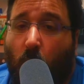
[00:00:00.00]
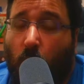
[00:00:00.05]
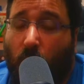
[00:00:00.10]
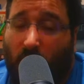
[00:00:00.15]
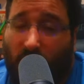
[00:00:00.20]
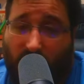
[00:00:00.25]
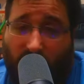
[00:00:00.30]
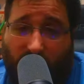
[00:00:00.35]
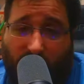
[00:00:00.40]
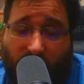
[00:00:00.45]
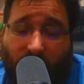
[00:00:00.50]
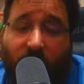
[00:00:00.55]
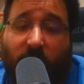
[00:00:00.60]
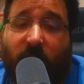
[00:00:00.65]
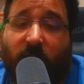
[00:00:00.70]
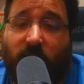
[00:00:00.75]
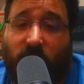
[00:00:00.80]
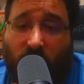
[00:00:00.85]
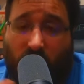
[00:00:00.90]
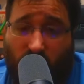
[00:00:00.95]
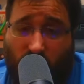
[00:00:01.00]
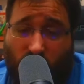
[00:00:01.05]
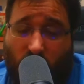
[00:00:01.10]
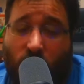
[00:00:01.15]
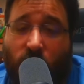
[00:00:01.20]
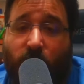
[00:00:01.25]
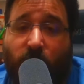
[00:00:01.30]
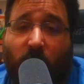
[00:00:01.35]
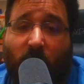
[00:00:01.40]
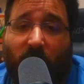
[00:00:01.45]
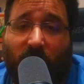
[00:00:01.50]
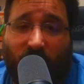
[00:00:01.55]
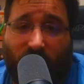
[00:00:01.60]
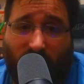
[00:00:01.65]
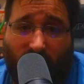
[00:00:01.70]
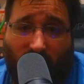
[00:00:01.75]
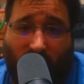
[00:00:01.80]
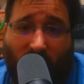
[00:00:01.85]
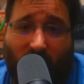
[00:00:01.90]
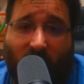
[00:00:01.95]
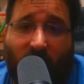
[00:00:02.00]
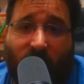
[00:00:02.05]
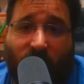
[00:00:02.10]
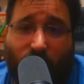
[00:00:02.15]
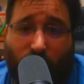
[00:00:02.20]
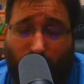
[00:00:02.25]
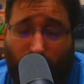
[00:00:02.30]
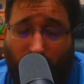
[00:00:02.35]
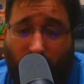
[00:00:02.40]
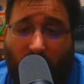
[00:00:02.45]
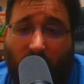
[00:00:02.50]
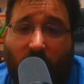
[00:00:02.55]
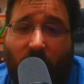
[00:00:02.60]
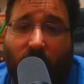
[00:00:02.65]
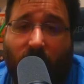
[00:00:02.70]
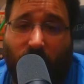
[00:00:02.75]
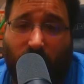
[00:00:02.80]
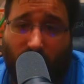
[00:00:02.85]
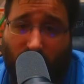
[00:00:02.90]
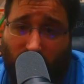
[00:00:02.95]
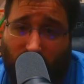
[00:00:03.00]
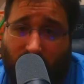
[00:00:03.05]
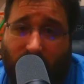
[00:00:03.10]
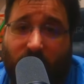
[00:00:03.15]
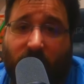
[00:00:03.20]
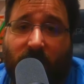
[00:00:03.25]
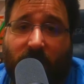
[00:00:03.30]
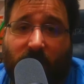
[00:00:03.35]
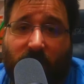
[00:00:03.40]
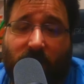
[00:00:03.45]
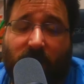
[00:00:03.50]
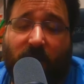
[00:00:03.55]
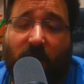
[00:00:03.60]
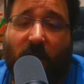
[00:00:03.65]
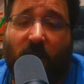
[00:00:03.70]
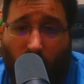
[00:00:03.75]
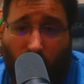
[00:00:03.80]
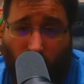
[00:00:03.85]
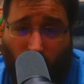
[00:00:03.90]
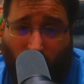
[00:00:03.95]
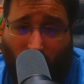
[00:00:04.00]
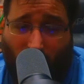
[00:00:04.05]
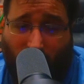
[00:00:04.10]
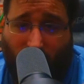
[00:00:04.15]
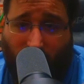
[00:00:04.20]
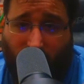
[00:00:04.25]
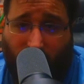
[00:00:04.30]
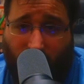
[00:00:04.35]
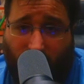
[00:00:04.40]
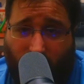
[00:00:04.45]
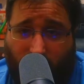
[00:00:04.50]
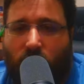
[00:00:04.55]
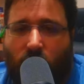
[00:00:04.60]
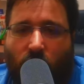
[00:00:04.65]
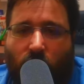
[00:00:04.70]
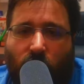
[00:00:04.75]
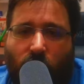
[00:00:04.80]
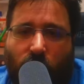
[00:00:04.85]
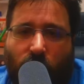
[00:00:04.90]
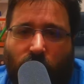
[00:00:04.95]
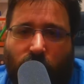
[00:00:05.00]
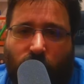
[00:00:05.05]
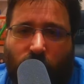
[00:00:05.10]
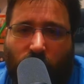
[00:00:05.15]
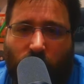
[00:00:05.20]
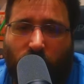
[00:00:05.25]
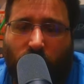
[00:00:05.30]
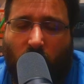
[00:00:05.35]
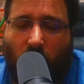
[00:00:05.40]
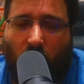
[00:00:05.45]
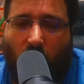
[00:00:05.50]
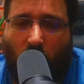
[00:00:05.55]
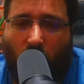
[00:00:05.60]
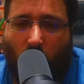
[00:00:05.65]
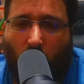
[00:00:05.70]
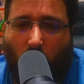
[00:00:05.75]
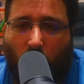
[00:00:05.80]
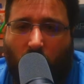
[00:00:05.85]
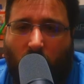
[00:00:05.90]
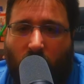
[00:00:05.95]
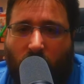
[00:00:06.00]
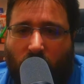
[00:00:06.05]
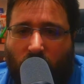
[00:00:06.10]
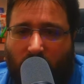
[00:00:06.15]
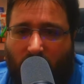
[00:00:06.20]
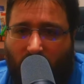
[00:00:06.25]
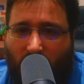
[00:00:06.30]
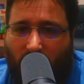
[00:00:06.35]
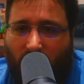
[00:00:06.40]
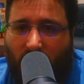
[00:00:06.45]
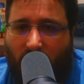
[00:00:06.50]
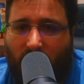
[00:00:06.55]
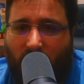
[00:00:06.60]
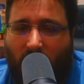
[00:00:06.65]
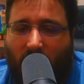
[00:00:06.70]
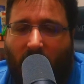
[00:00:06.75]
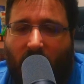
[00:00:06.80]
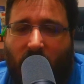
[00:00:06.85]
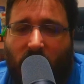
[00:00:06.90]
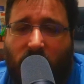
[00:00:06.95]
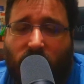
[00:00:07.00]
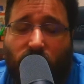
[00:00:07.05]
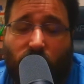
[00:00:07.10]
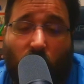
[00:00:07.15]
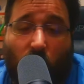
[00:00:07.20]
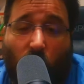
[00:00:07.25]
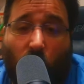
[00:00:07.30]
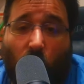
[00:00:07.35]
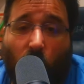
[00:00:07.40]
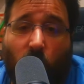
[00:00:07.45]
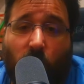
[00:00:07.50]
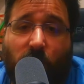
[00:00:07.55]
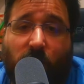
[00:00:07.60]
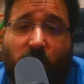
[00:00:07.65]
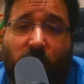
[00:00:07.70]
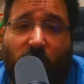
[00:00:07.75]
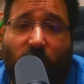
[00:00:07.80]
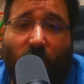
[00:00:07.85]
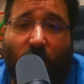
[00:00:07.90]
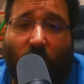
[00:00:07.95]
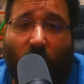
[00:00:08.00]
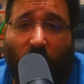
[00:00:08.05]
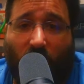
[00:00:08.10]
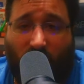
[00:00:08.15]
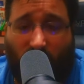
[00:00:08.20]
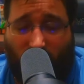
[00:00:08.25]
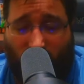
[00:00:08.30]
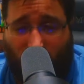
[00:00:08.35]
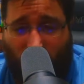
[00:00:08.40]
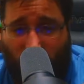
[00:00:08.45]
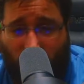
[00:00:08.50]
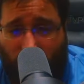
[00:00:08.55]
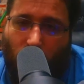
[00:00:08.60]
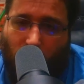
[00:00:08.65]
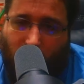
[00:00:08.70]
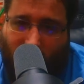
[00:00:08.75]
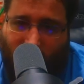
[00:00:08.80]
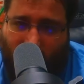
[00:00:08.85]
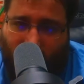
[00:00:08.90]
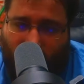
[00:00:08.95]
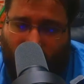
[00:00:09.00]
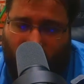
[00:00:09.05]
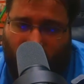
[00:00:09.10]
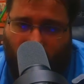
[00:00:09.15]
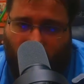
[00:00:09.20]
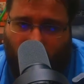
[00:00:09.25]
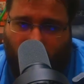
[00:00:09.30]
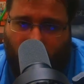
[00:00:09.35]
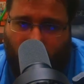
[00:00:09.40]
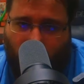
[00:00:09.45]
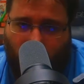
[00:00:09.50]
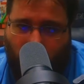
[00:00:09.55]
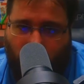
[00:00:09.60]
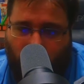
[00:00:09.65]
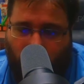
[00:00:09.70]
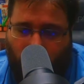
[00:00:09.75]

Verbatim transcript: with the two point five billion users per month. So YouTube all around has more to offer. With that said,